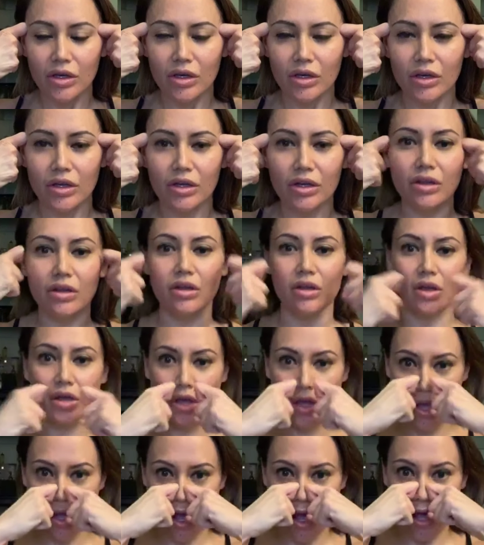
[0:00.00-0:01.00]
Good.
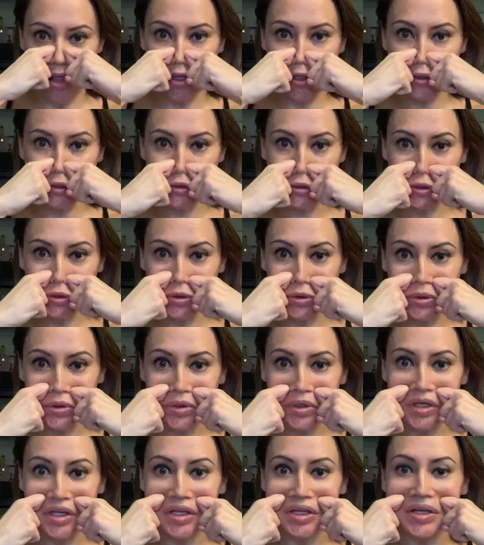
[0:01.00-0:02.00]
And then so
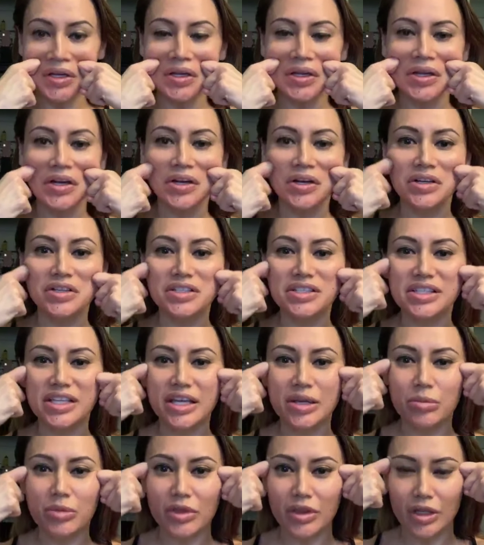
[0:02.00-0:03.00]
in here,
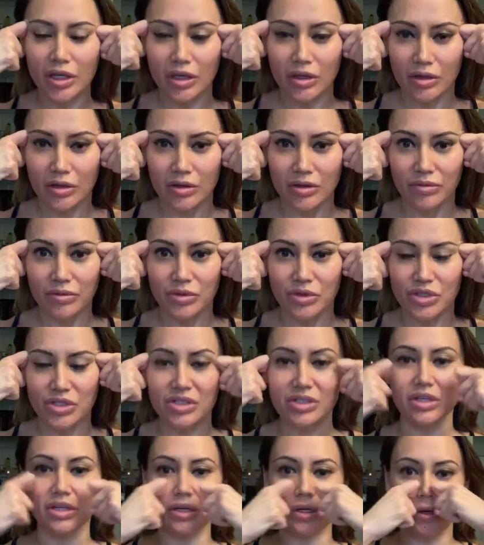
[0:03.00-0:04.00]
same thing. You're
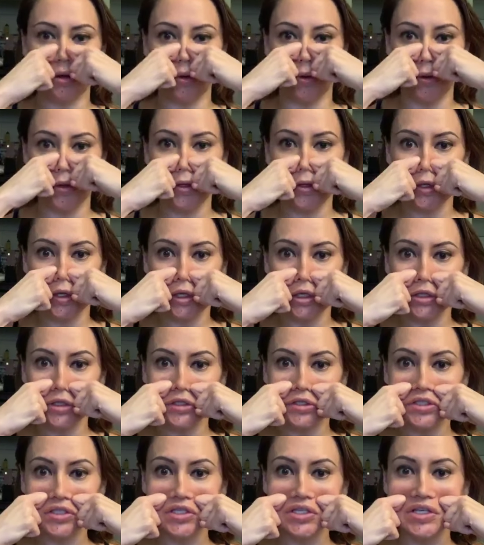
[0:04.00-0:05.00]
just going to go in
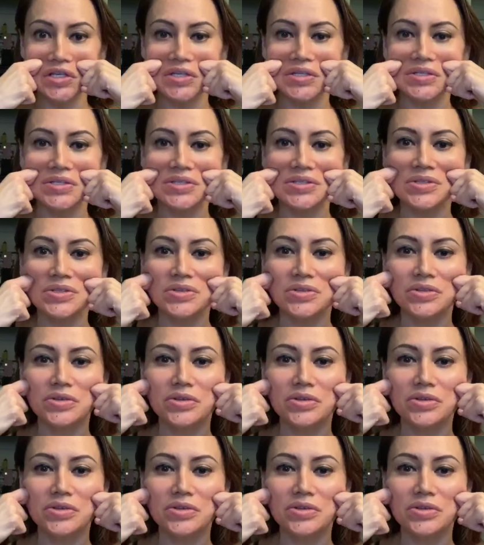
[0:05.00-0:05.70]
the cheeks.